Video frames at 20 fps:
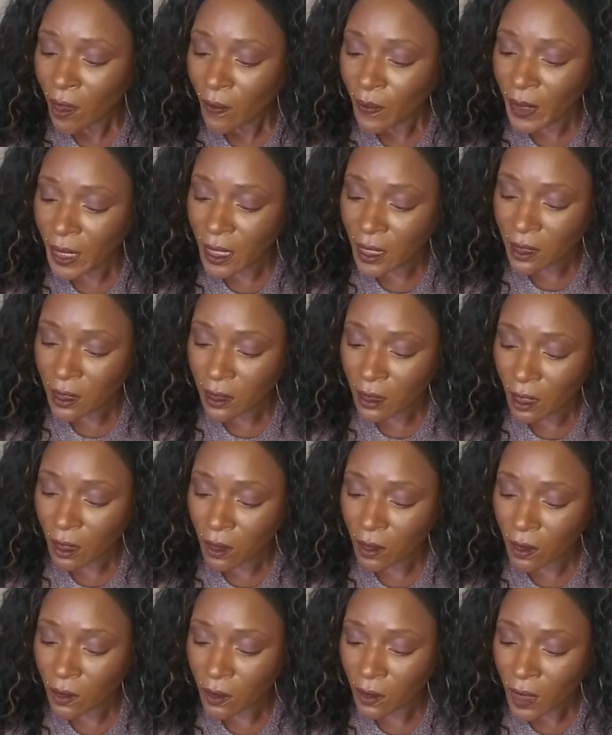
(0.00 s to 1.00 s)
But
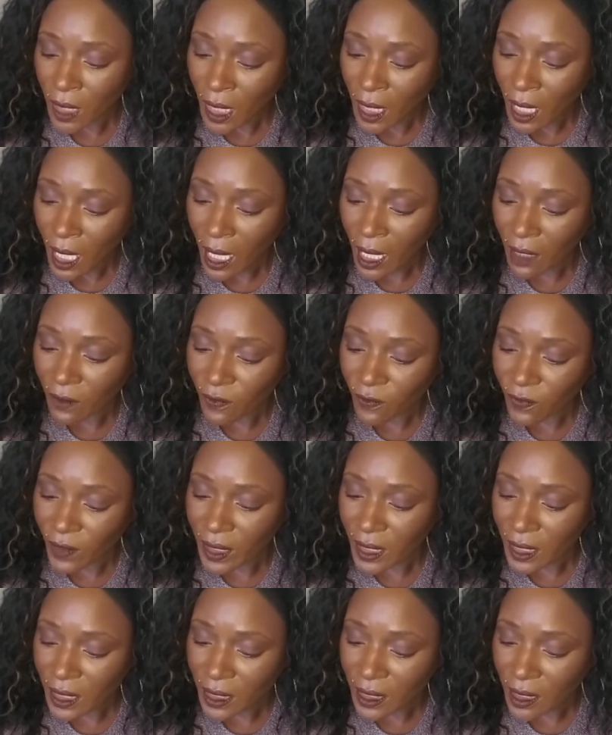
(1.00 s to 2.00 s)
so I
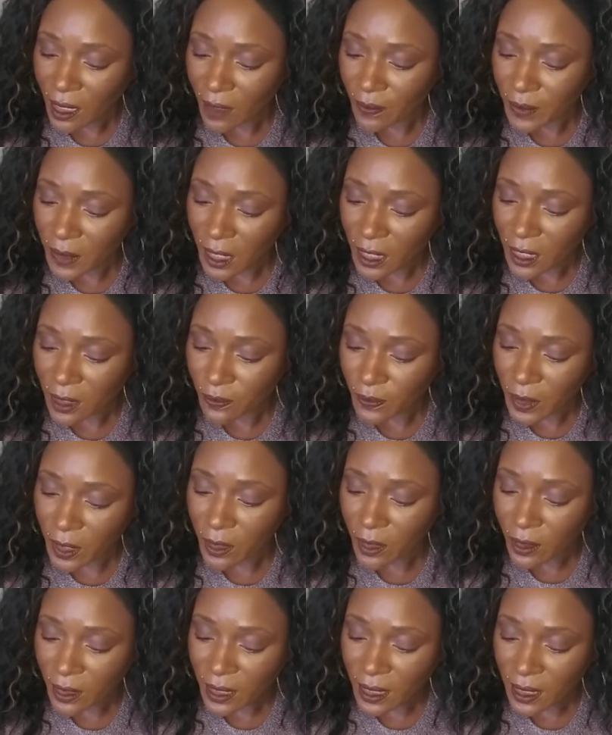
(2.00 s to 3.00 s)
finished up this
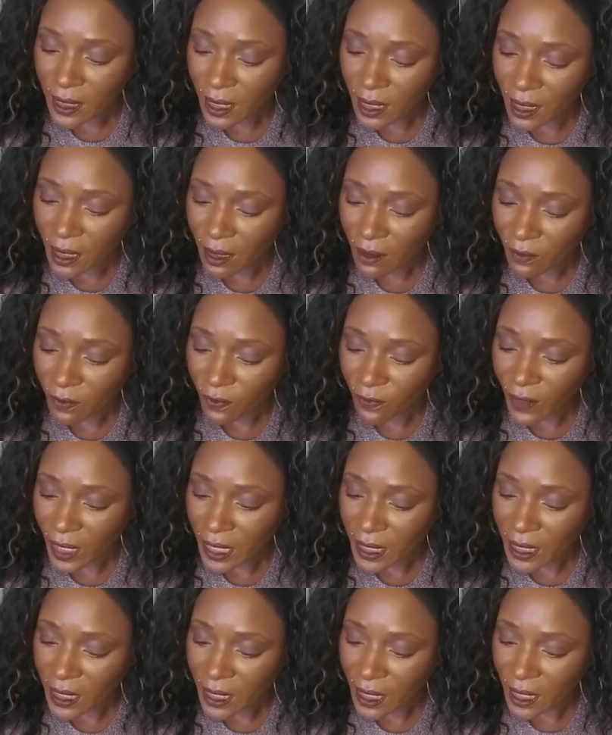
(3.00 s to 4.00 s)
Pure Skin
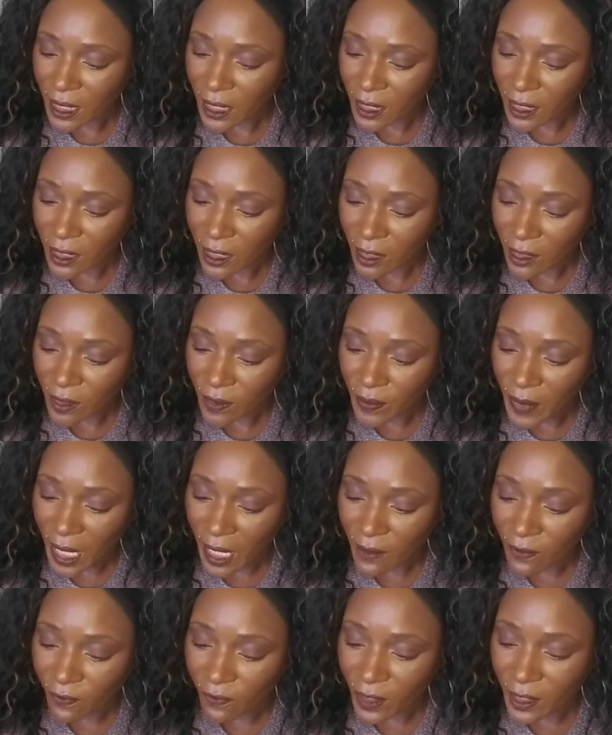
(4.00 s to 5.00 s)
Face Cleanser
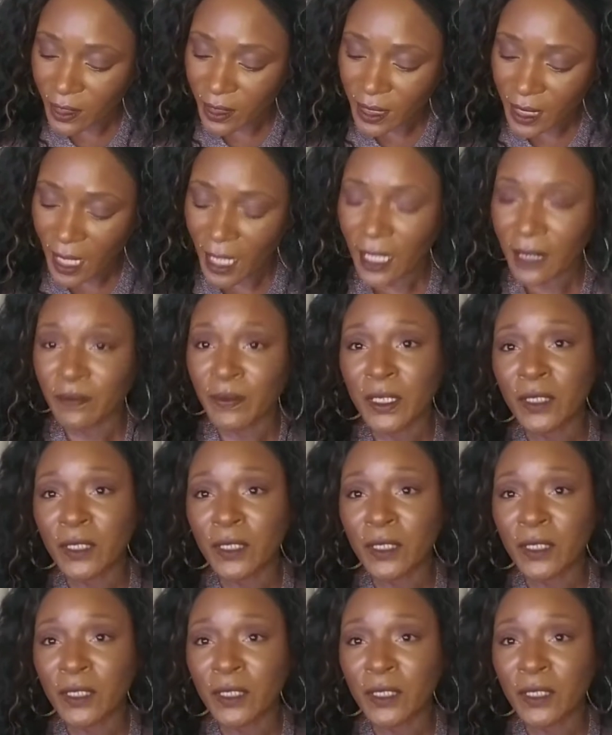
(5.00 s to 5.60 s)
by First Aid